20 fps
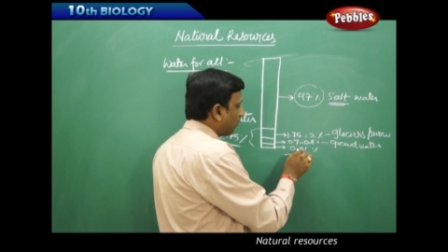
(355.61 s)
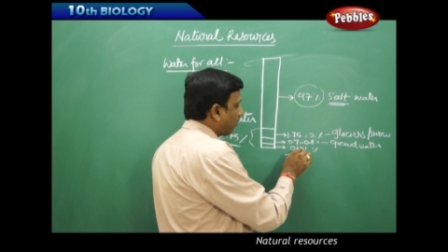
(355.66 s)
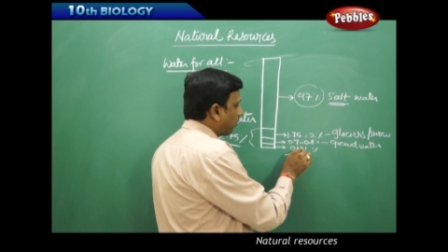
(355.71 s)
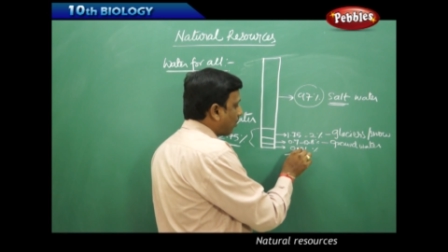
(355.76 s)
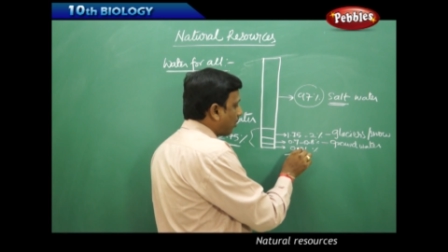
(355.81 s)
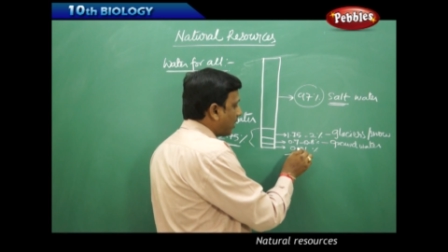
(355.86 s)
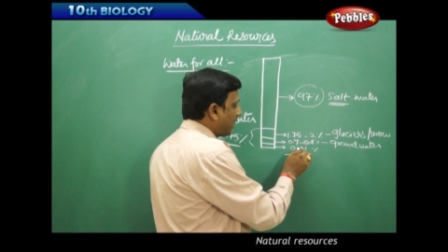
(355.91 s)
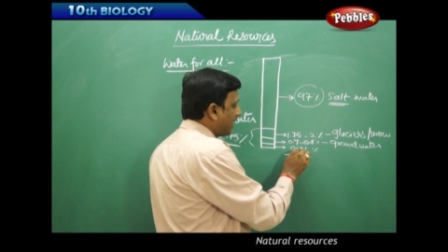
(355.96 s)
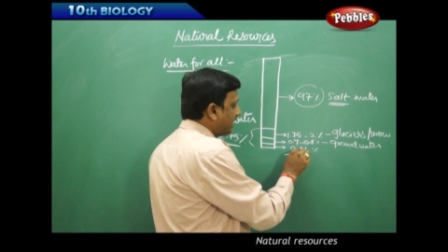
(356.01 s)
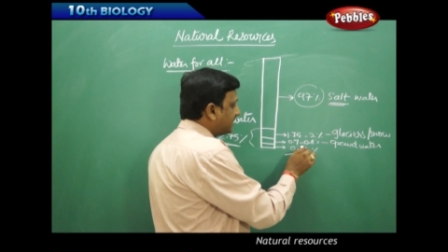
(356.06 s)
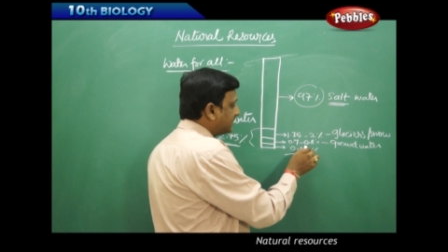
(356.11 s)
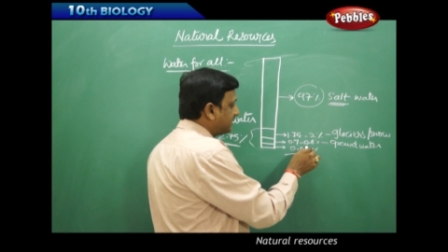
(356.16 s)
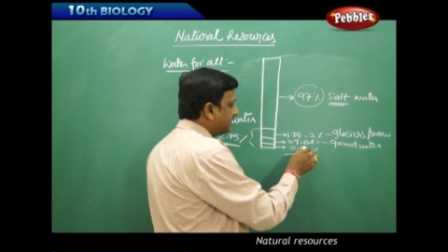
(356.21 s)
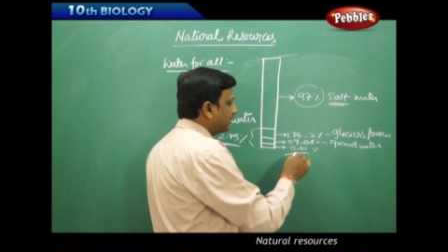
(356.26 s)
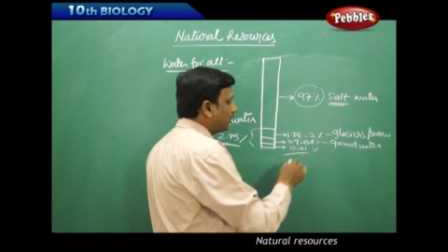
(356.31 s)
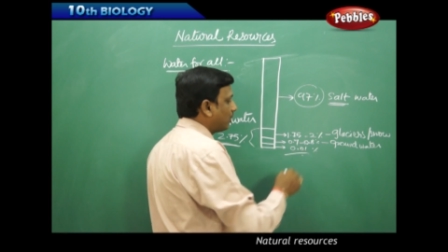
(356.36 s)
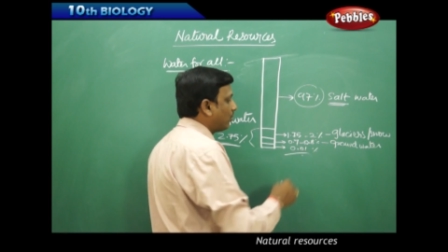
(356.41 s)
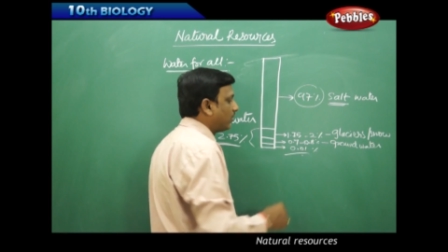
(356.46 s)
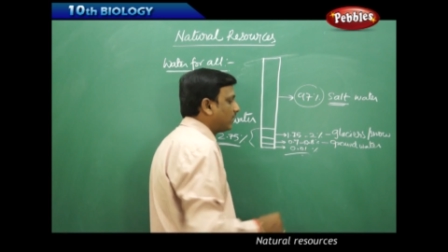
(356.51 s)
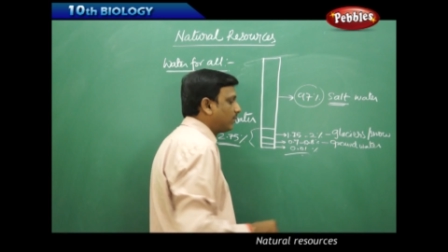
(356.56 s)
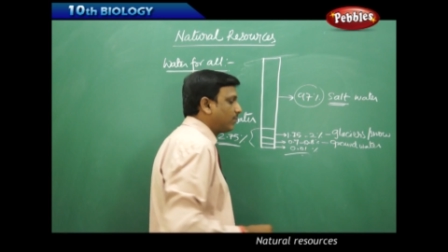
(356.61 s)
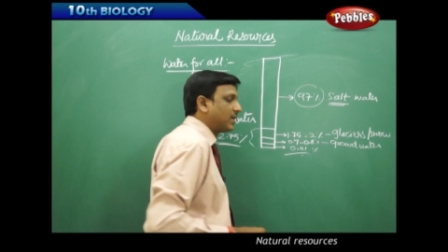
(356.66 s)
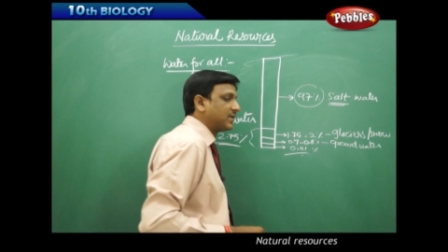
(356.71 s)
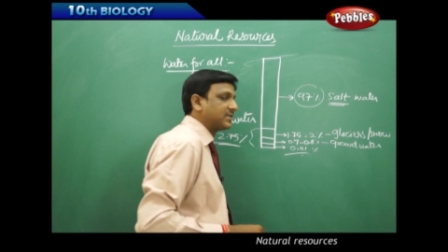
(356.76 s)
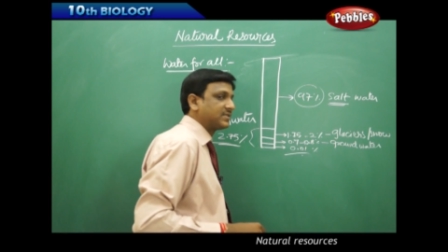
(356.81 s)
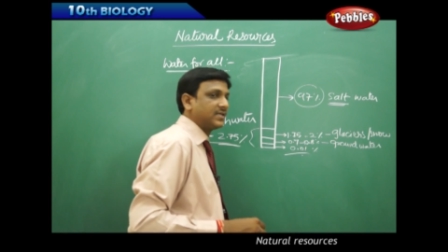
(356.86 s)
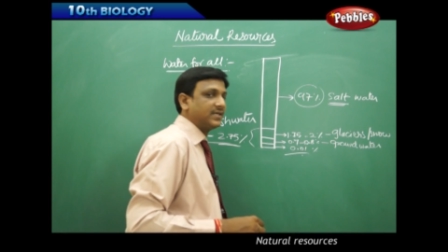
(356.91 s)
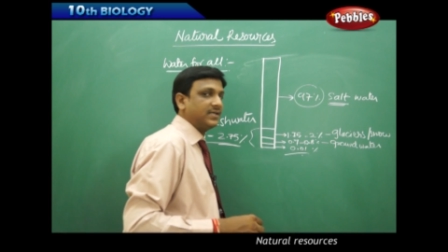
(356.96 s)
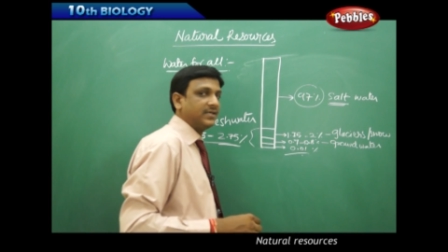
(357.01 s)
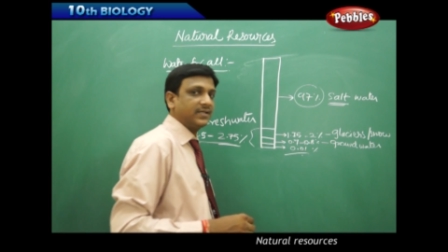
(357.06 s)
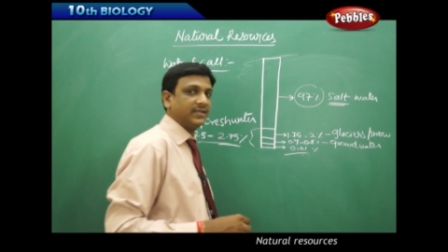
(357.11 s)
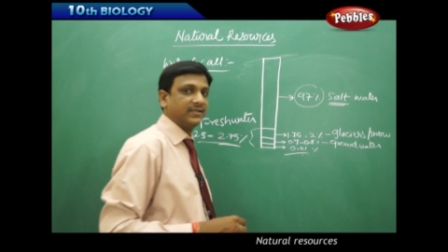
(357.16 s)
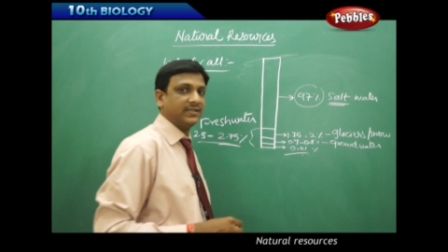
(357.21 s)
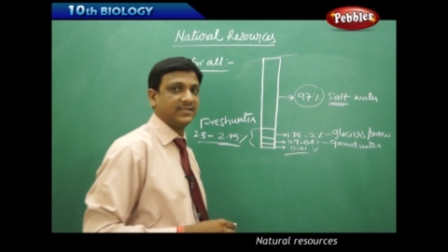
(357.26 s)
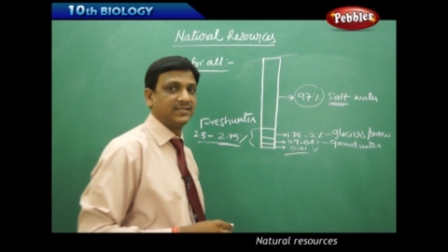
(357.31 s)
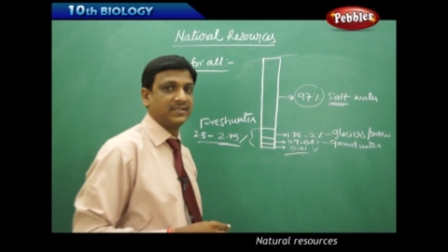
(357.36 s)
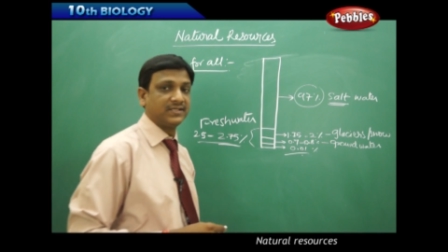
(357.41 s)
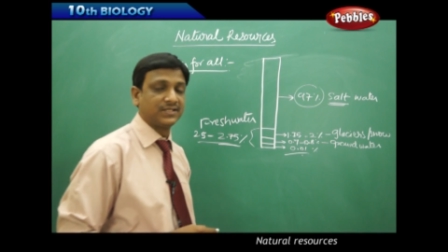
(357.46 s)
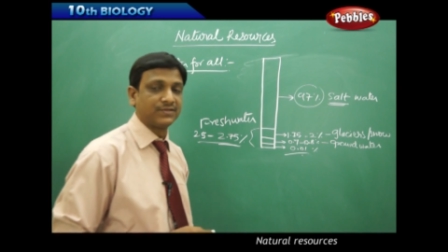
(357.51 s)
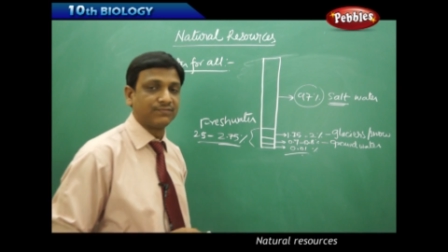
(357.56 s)
point zero one percent,
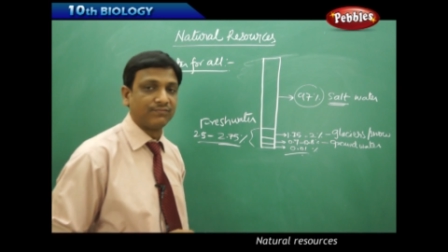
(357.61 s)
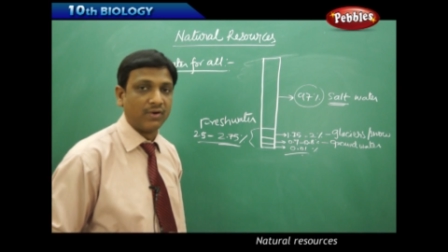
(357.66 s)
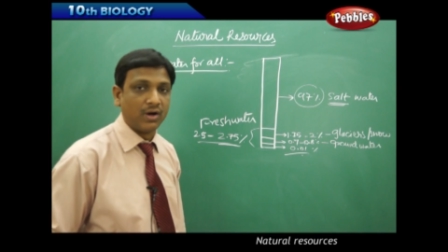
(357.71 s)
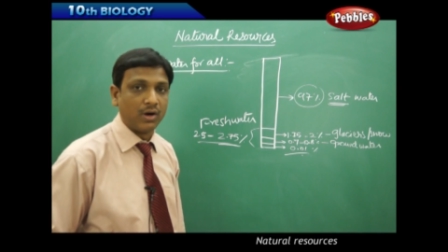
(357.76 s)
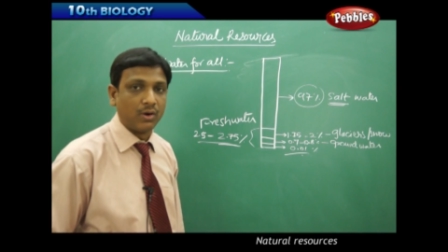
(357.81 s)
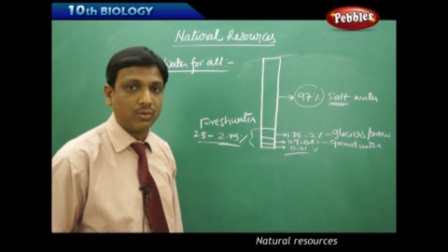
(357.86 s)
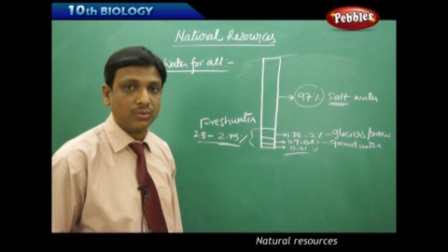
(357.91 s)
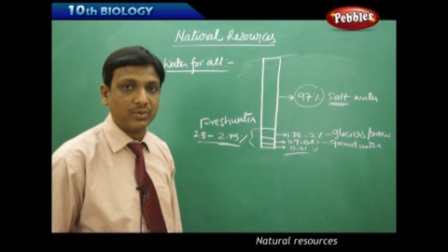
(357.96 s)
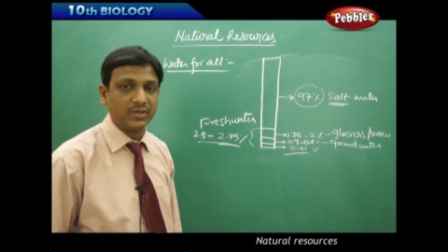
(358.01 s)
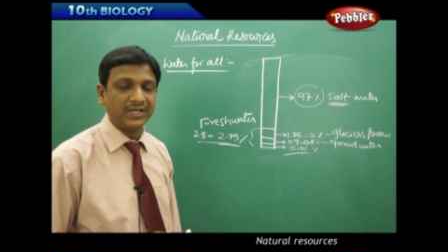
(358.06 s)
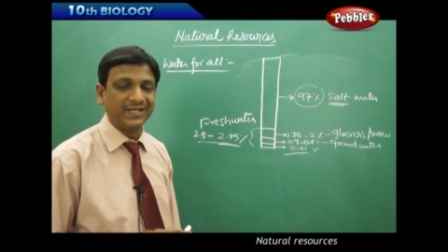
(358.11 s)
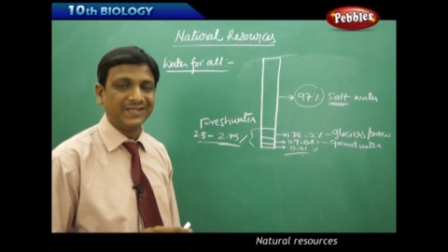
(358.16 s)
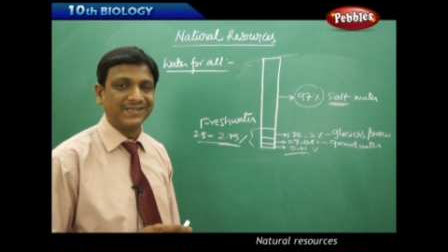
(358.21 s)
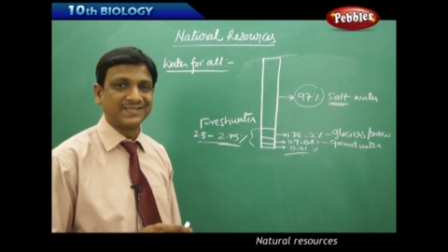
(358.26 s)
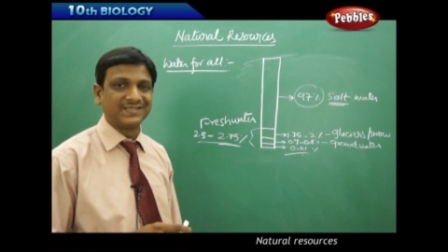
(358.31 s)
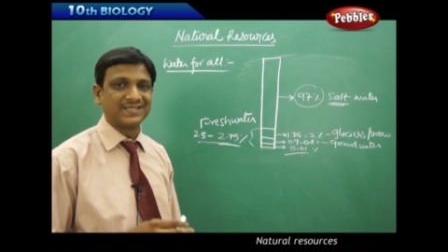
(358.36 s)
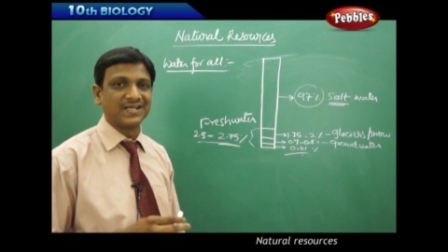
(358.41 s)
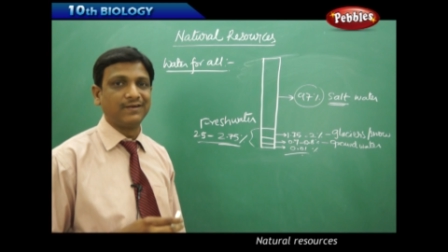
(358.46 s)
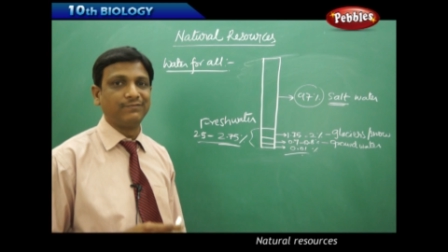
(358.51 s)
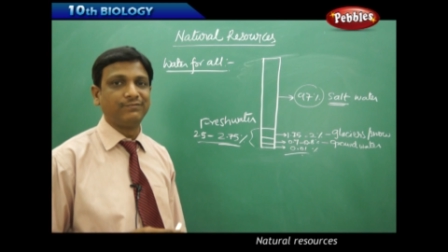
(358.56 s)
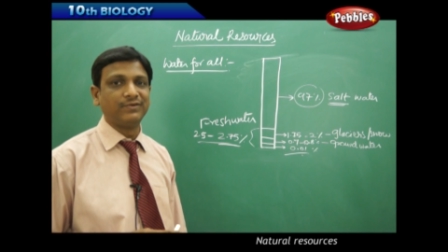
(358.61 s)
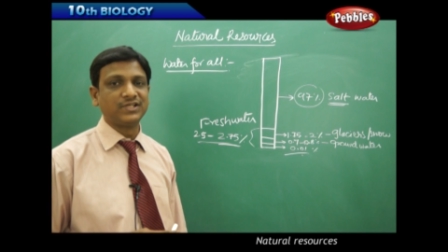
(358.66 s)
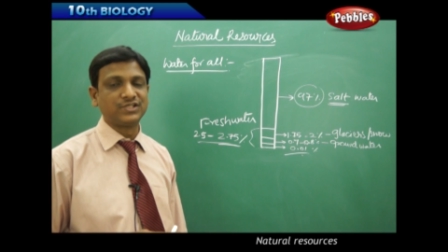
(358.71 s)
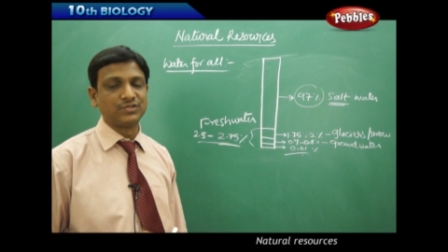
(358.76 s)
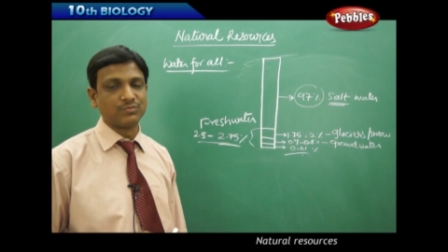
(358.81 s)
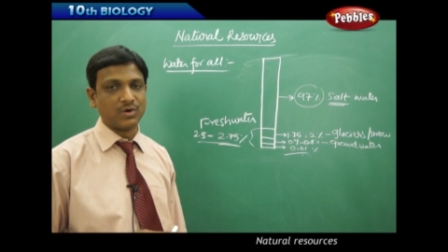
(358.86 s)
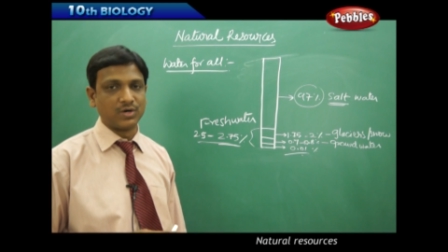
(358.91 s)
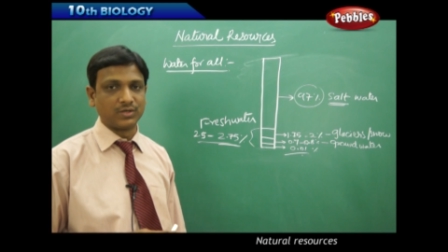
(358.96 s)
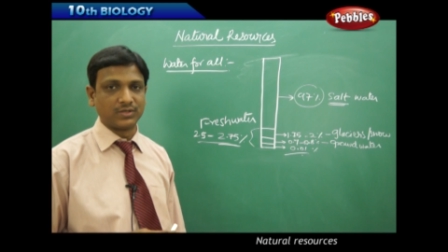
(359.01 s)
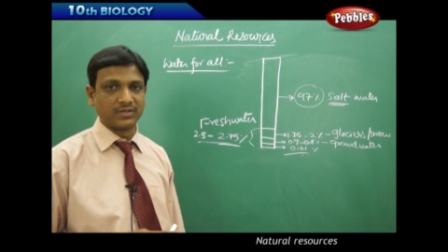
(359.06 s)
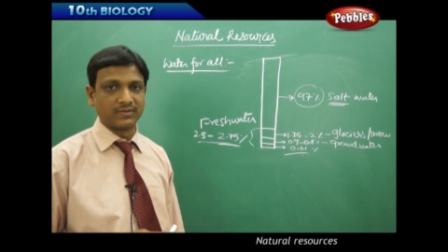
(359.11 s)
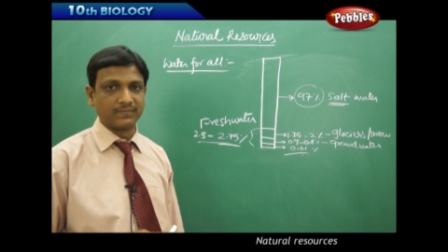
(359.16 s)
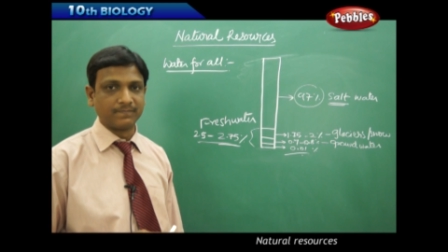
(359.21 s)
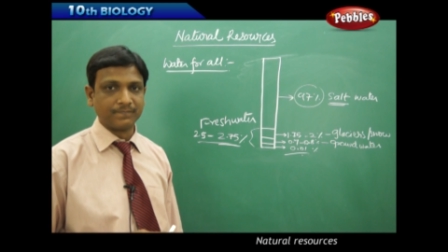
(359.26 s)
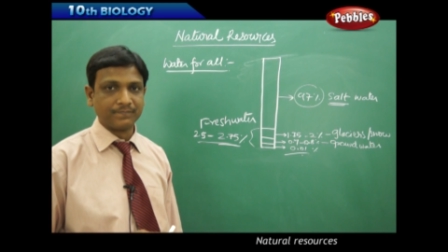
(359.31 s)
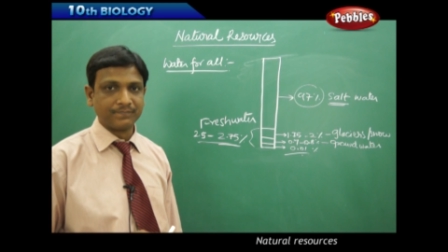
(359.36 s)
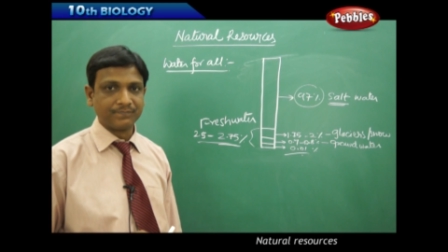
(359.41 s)
this is found in the surface water.